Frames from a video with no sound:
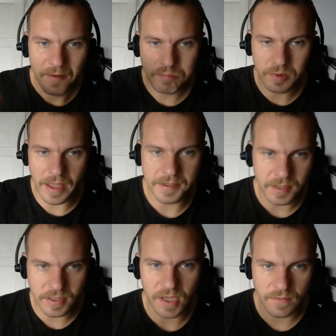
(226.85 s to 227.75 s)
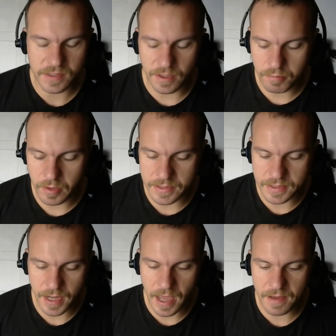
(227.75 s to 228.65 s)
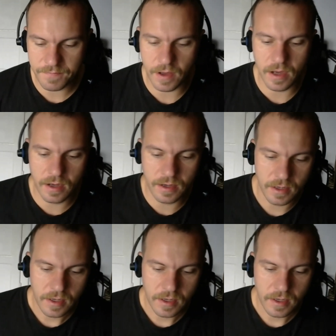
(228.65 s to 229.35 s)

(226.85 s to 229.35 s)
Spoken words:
plant ourselves in a place and have a